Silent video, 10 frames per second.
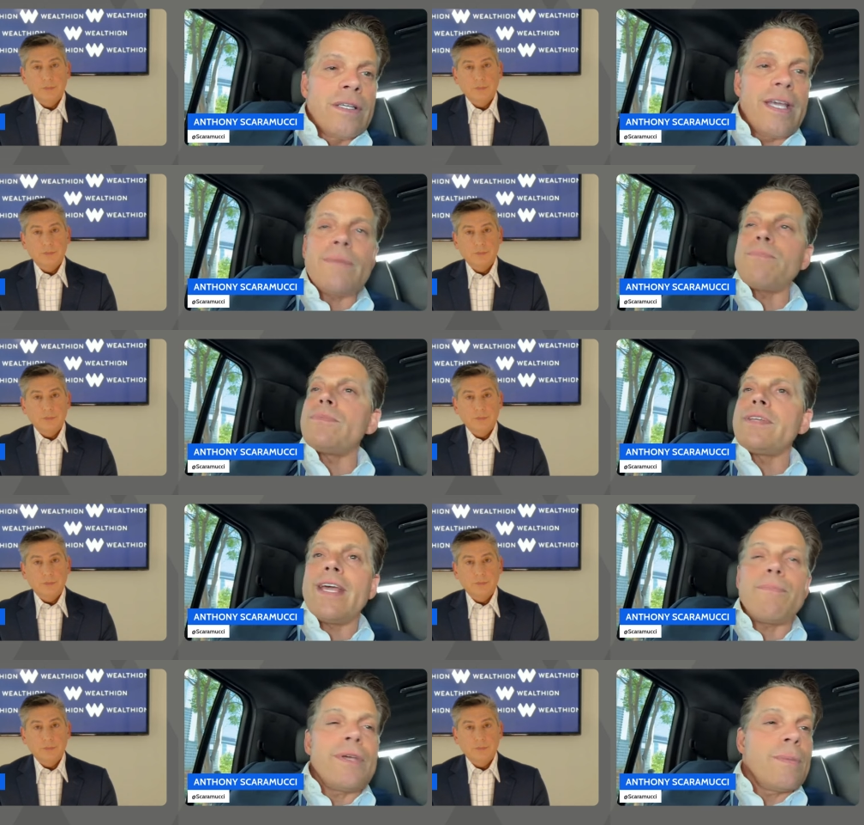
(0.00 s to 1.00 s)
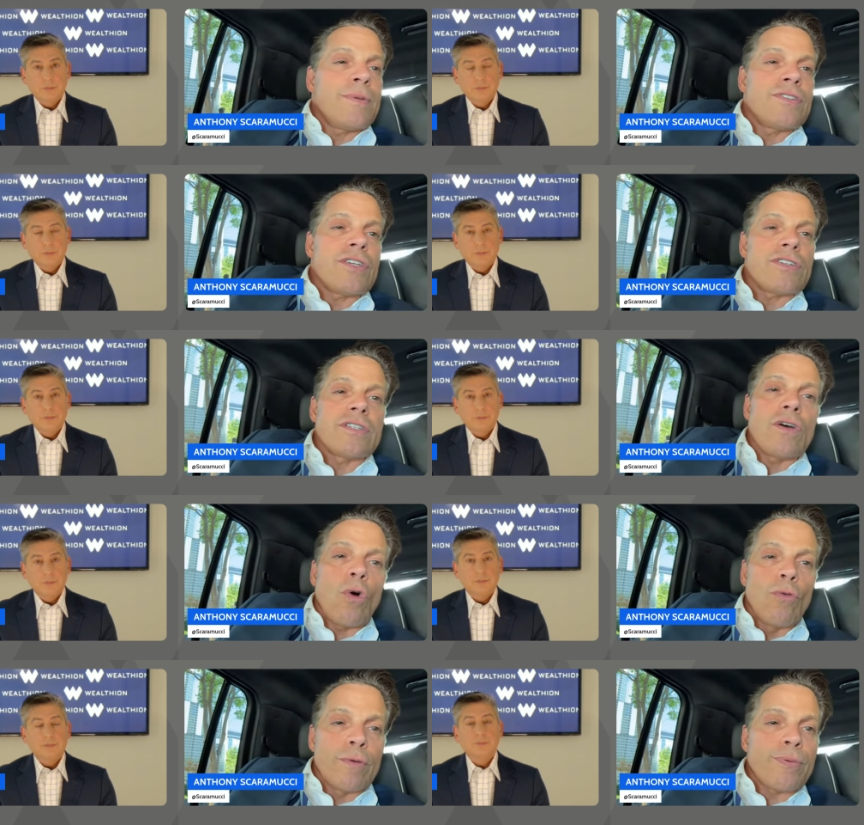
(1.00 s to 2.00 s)
Speaker 1: can't can't be in a position to
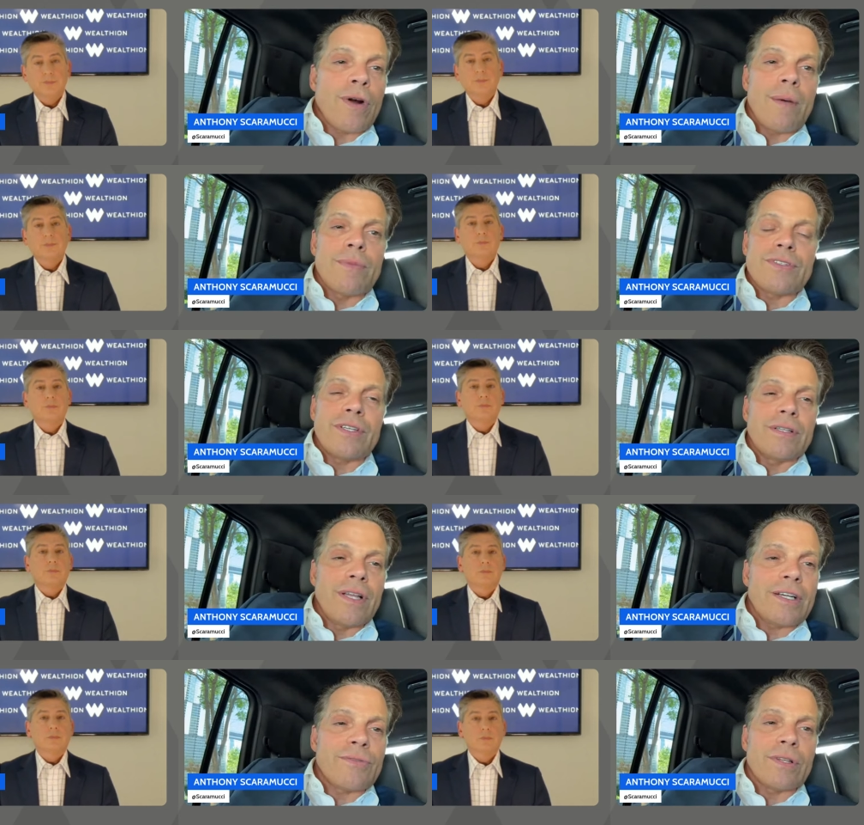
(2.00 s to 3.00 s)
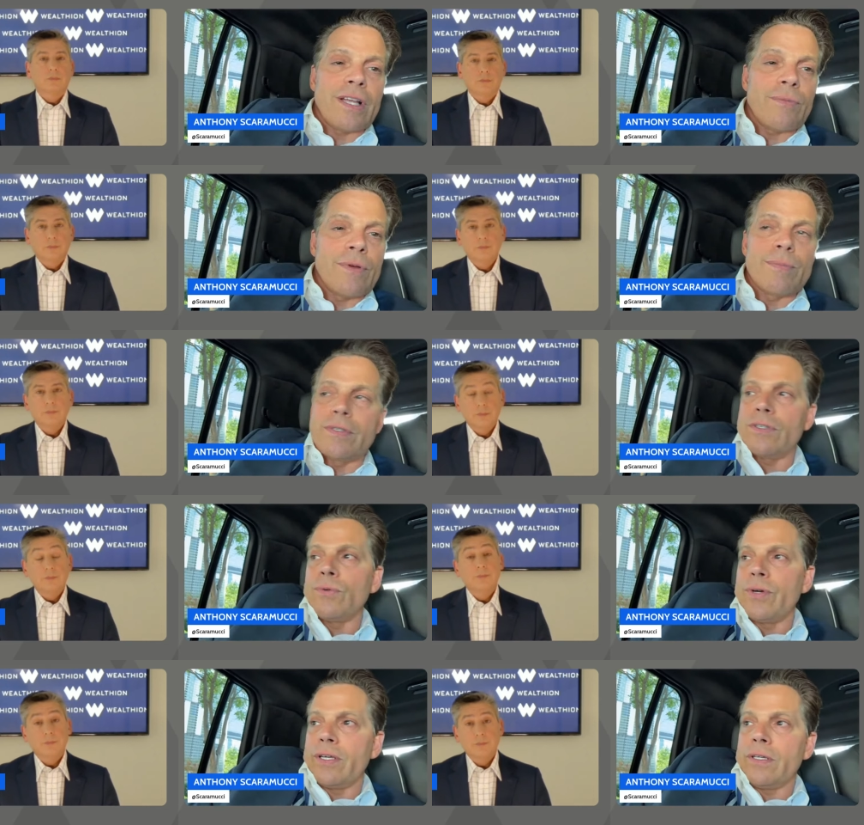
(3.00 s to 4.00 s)
overpromise the electorate like we've been
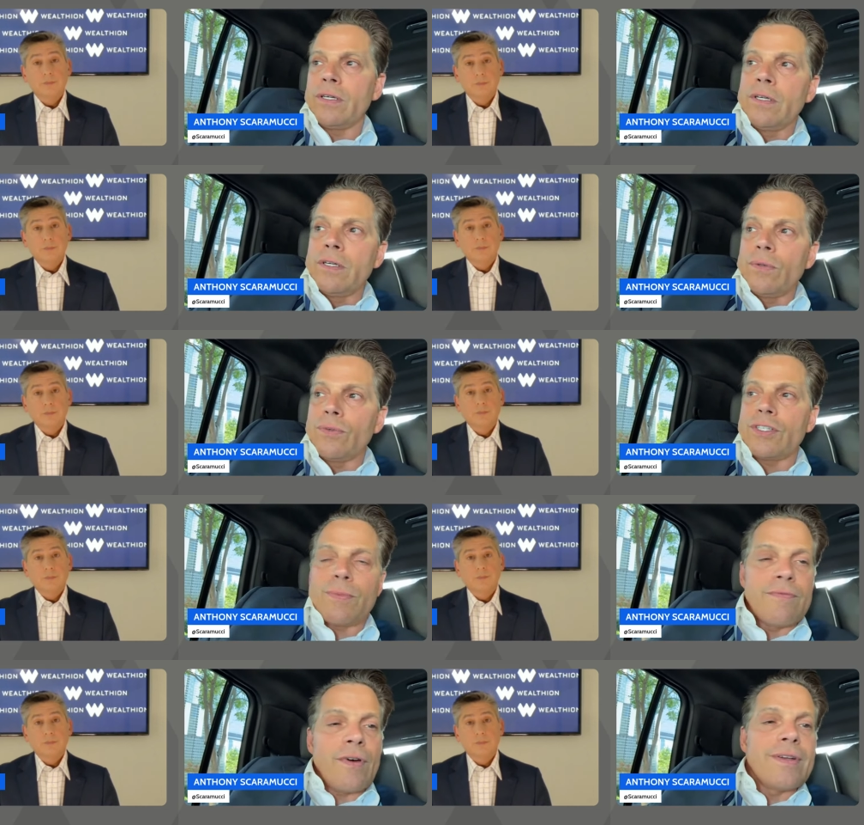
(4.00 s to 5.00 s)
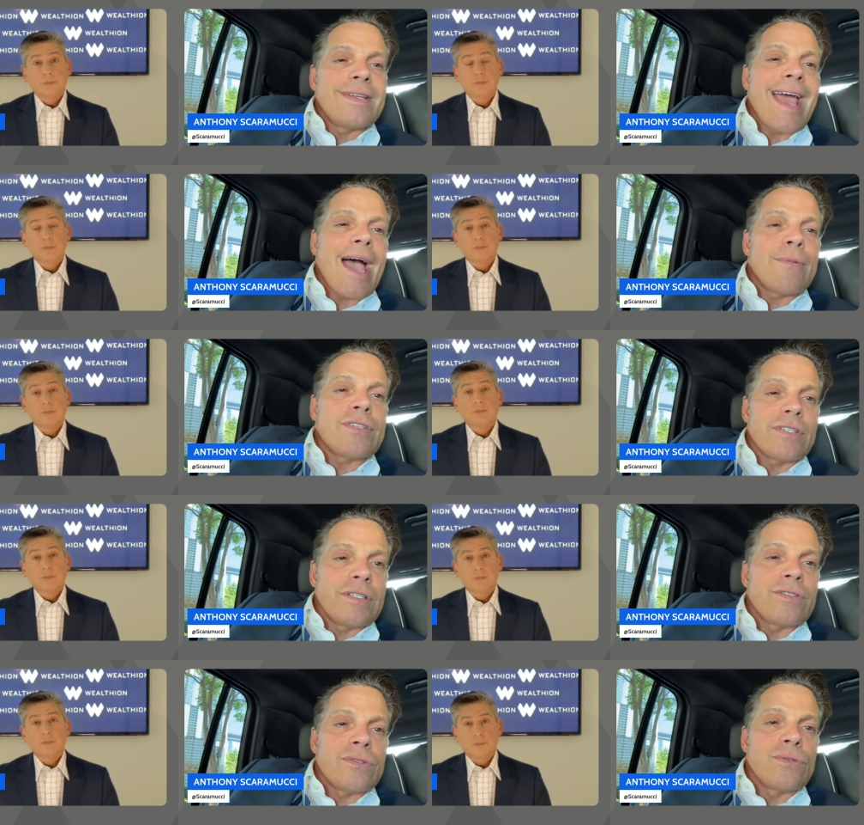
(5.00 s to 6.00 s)
doing, which has been very
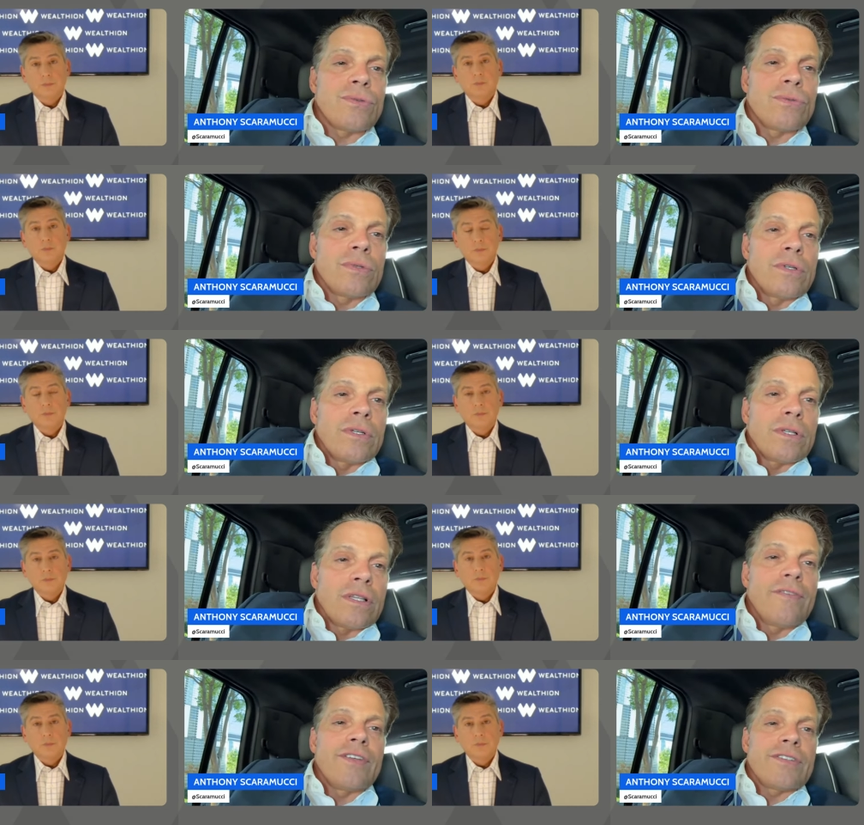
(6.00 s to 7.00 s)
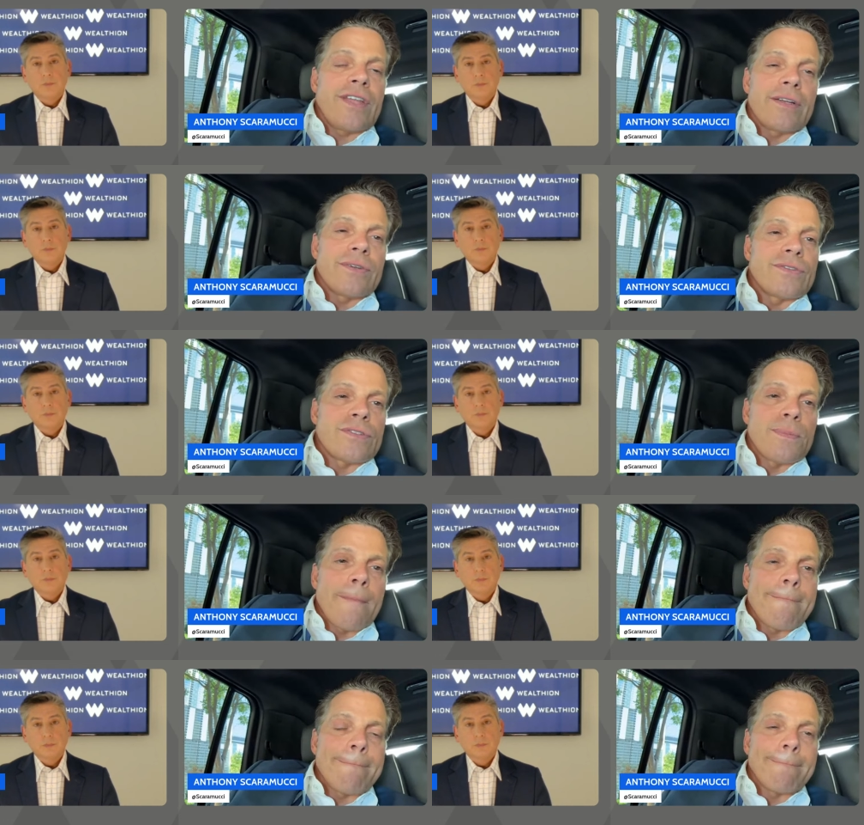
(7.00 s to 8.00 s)
damaging
Speaker 2: to living standards.
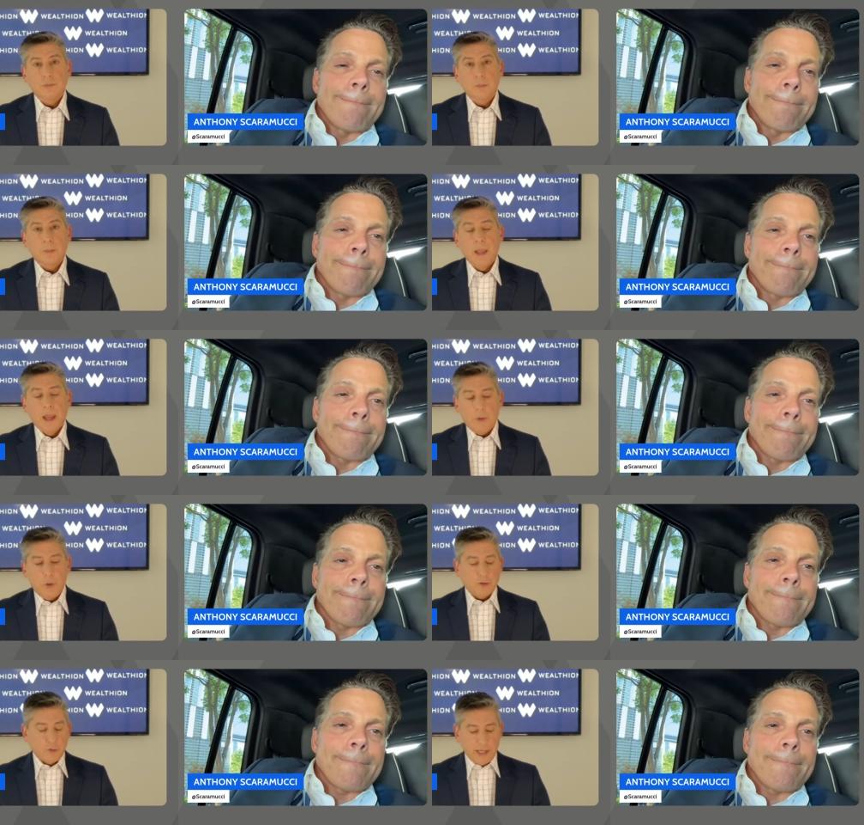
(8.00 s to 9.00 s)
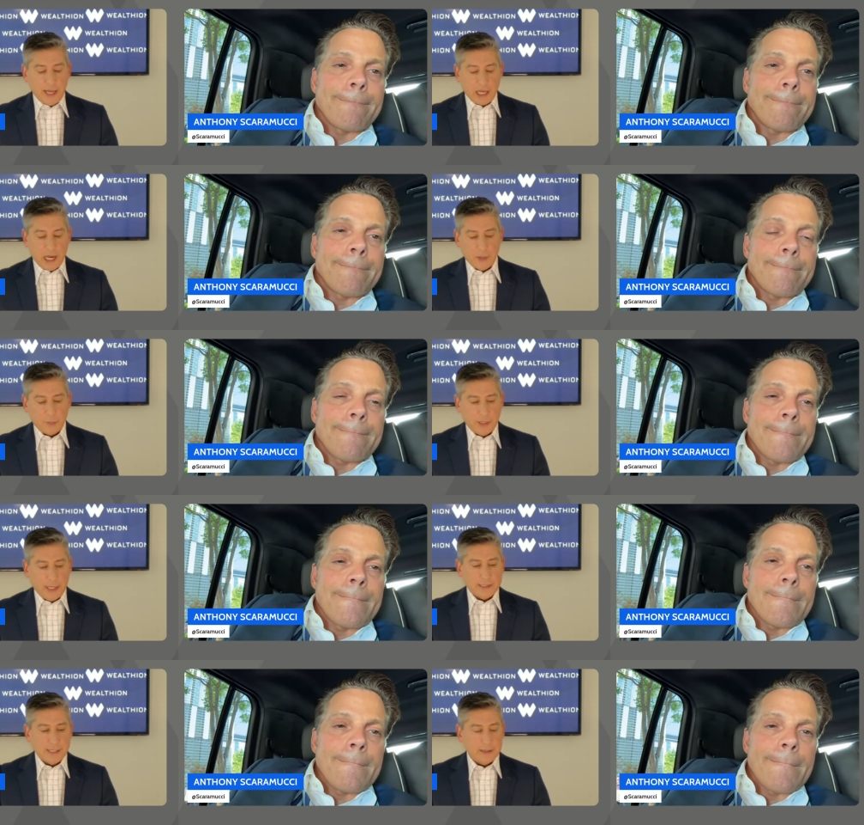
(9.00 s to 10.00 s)
Went through the economic
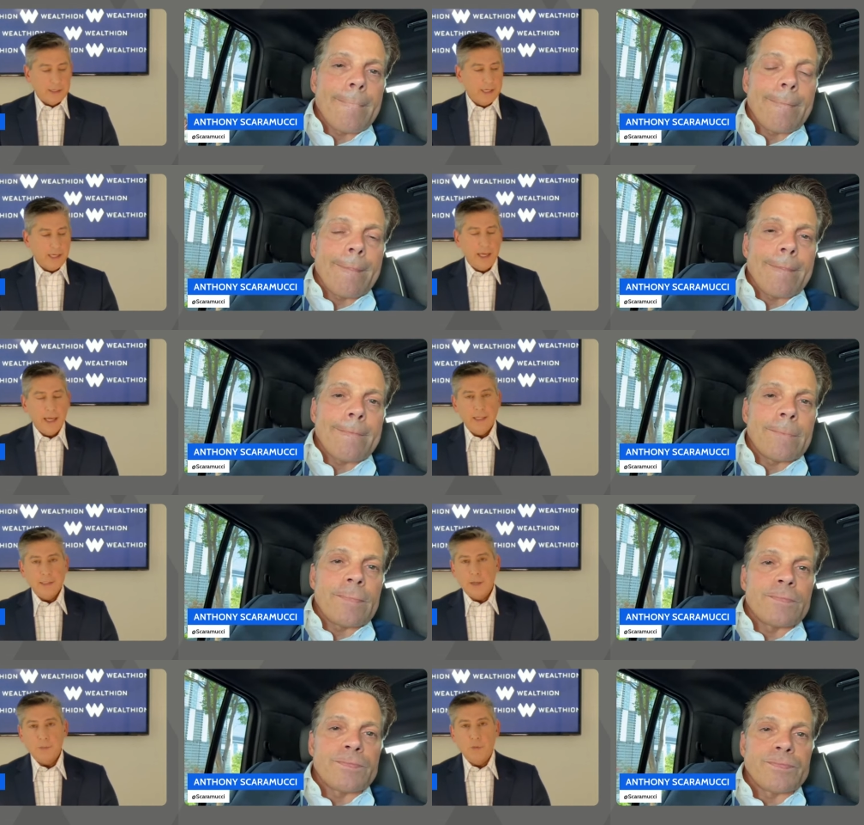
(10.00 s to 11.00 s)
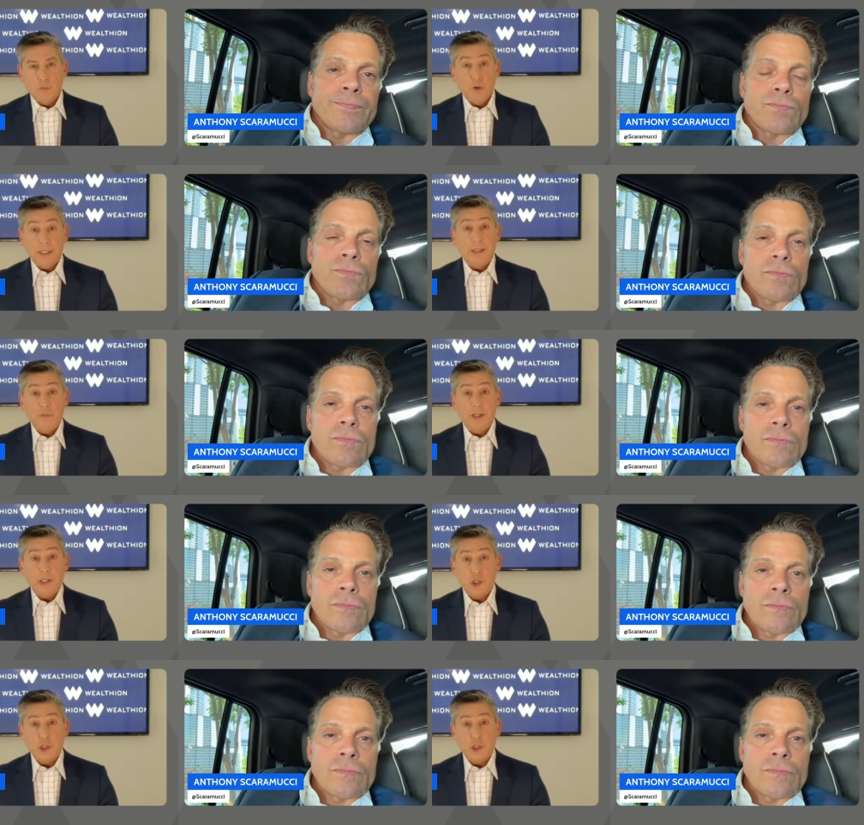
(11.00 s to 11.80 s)
plans, Anthony, and, and something really, really